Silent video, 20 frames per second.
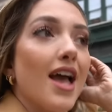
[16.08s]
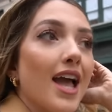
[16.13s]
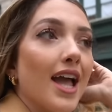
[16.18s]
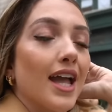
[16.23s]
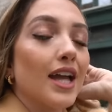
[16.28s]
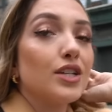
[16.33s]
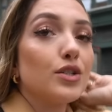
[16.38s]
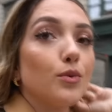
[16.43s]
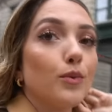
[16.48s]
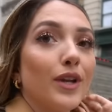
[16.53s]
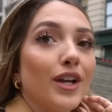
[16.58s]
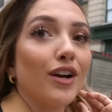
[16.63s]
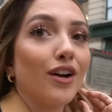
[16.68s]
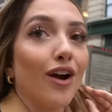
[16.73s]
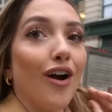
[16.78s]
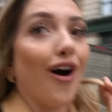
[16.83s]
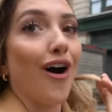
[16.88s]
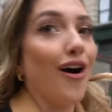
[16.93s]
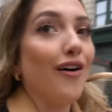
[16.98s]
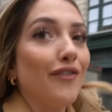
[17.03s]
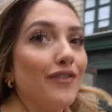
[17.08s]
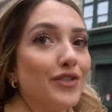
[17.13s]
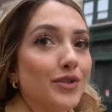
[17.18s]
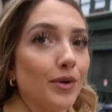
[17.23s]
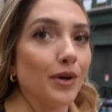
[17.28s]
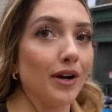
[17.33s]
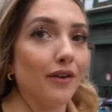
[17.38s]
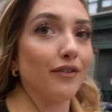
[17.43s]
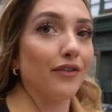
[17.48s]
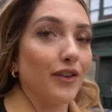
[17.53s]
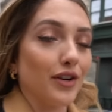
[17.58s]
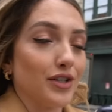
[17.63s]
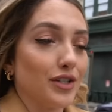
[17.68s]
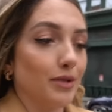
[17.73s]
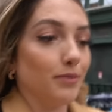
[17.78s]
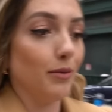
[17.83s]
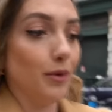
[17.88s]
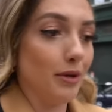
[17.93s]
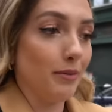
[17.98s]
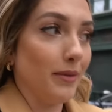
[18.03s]
And we are off to our first
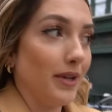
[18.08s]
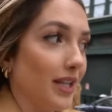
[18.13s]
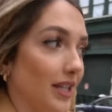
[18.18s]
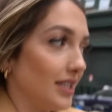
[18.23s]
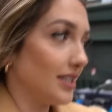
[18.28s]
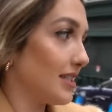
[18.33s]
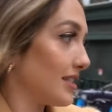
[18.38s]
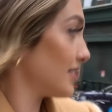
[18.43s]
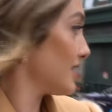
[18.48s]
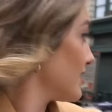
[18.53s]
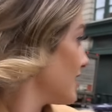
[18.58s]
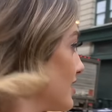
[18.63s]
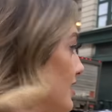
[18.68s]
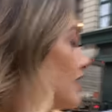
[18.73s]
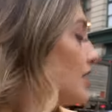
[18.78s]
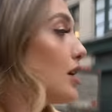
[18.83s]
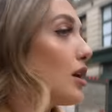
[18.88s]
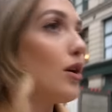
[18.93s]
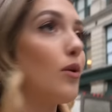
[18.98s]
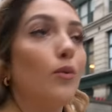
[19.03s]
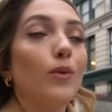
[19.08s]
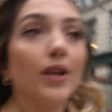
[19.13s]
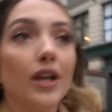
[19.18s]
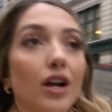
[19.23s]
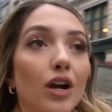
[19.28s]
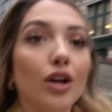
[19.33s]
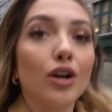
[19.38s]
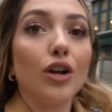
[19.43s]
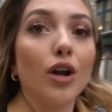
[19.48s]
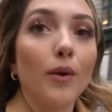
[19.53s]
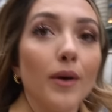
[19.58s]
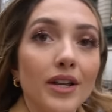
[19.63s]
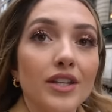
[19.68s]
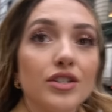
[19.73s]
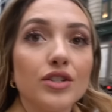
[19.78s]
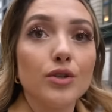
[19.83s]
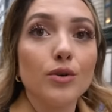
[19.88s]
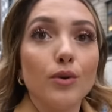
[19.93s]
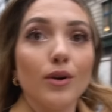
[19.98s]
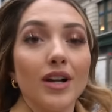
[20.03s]
appointment. We are going
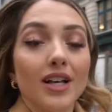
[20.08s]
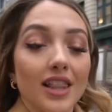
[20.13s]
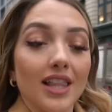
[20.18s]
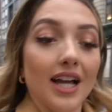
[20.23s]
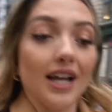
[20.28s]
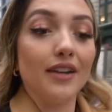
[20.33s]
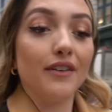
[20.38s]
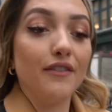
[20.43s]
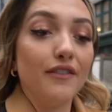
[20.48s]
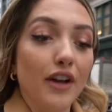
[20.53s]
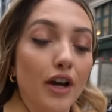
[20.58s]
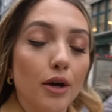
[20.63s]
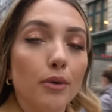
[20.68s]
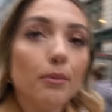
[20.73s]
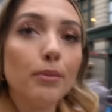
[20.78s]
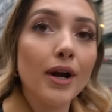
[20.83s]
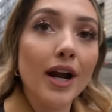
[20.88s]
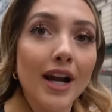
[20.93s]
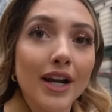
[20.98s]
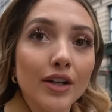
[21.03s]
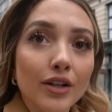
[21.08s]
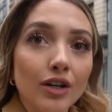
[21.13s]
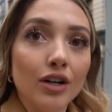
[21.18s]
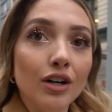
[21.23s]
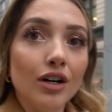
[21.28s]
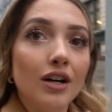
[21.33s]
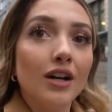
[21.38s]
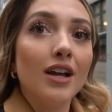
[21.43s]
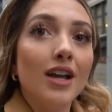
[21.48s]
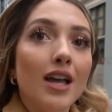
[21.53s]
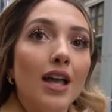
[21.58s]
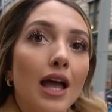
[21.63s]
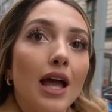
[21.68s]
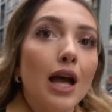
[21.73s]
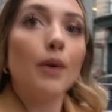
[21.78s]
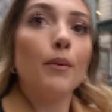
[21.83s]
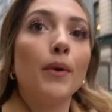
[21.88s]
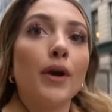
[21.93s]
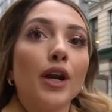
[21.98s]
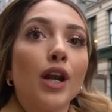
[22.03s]
to Kleinfeld Bridal
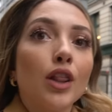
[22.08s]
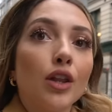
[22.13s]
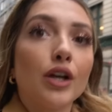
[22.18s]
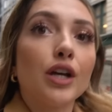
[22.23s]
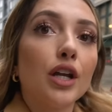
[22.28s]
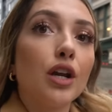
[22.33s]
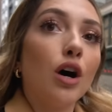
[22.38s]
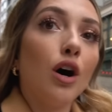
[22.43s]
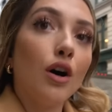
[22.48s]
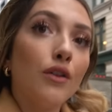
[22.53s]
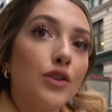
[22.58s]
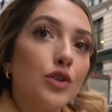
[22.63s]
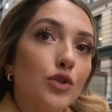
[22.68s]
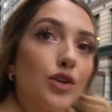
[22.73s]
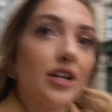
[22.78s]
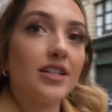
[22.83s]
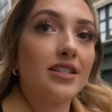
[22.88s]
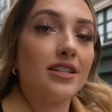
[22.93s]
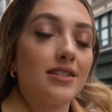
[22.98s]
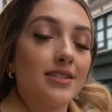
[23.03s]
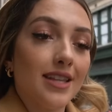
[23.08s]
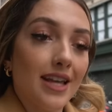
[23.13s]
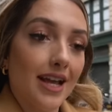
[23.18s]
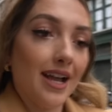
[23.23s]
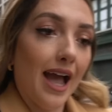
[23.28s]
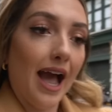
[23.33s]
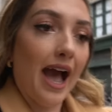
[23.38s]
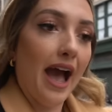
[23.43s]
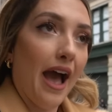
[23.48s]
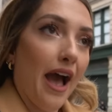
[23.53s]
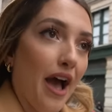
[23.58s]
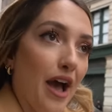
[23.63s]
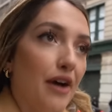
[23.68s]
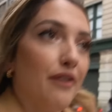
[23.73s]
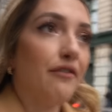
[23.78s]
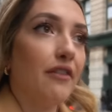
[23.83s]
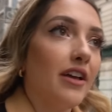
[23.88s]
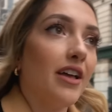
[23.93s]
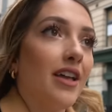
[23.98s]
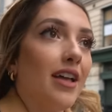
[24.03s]
and we're gonna look at all the dresses they
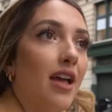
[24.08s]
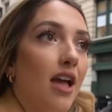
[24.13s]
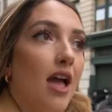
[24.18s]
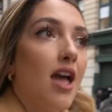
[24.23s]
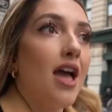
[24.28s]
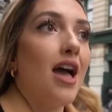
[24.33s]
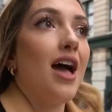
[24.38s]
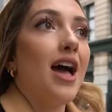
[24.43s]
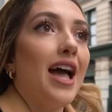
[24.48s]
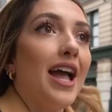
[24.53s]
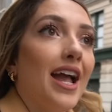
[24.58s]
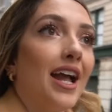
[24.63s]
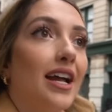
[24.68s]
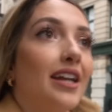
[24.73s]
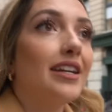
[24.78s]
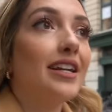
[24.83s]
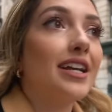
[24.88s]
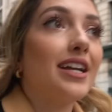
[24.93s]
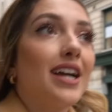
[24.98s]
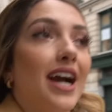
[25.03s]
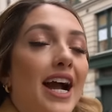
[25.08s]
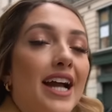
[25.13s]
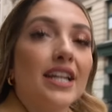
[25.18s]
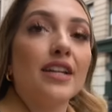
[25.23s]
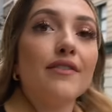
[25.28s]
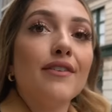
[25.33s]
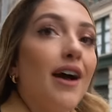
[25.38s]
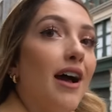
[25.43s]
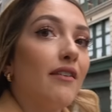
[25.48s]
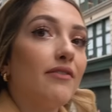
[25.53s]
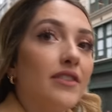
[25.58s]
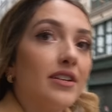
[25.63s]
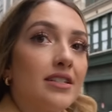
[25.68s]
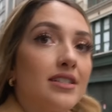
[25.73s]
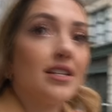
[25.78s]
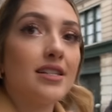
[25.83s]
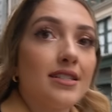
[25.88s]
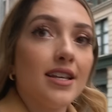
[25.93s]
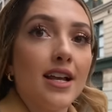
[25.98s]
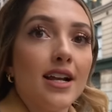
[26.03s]
have and kind of have this
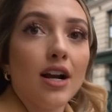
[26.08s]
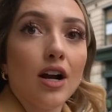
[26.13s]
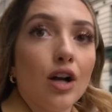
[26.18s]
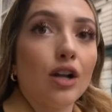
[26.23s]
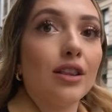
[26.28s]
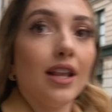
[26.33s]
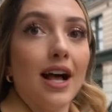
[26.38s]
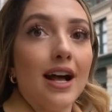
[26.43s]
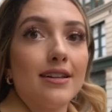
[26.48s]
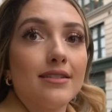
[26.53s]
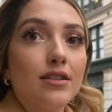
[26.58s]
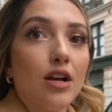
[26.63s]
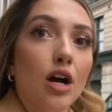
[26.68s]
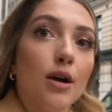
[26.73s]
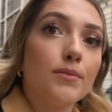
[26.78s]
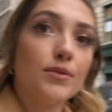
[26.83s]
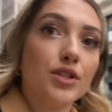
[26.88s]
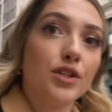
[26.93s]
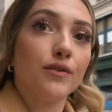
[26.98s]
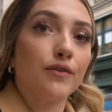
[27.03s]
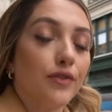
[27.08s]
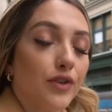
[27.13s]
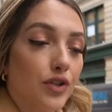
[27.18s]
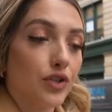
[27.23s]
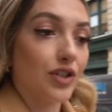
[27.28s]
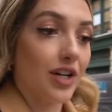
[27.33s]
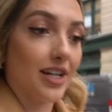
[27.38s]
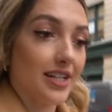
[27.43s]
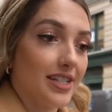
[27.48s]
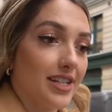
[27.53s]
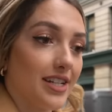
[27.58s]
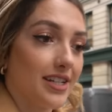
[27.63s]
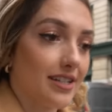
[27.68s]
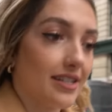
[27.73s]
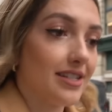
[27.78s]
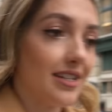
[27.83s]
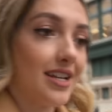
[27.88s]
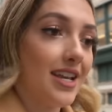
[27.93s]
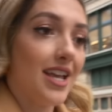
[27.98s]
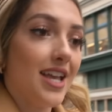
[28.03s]
as like our last option for
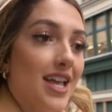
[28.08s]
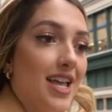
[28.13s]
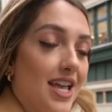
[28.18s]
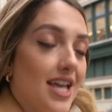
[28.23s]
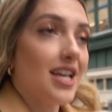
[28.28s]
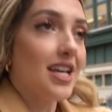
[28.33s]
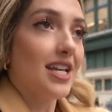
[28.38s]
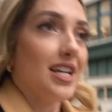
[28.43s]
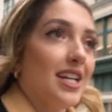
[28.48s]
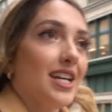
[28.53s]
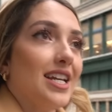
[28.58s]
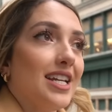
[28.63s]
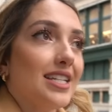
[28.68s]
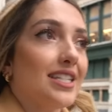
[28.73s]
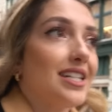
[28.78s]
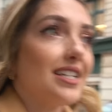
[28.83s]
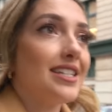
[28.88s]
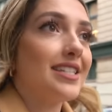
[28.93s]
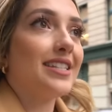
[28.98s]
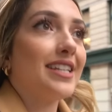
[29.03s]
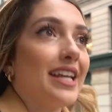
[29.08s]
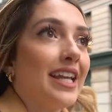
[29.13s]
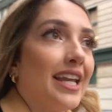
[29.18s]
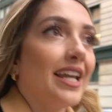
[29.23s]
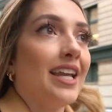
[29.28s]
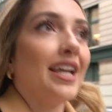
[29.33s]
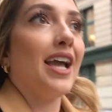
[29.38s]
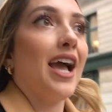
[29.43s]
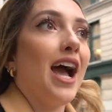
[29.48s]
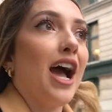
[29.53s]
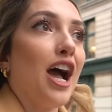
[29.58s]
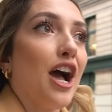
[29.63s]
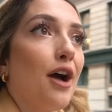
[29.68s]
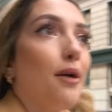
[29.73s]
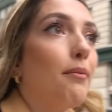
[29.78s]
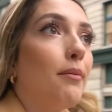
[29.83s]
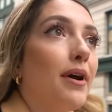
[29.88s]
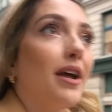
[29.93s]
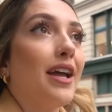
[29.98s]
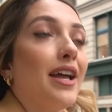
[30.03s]
dresses to see
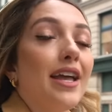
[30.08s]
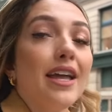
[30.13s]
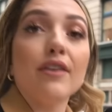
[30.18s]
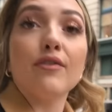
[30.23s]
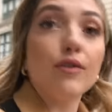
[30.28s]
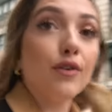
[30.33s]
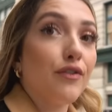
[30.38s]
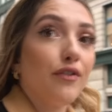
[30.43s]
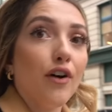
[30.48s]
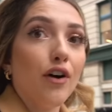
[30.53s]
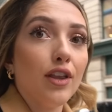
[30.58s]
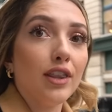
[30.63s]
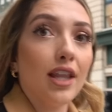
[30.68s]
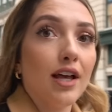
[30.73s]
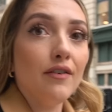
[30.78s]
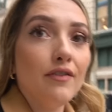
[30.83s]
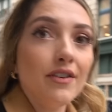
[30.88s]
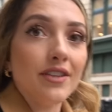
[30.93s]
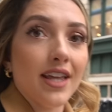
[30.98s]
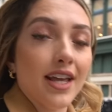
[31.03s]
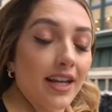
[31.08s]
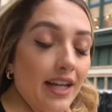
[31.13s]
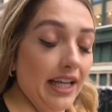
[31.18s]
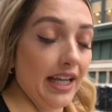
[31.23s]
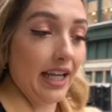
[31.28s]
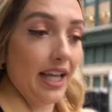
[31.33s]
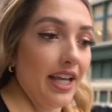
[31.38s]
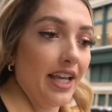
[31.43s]
if we fall in love with any.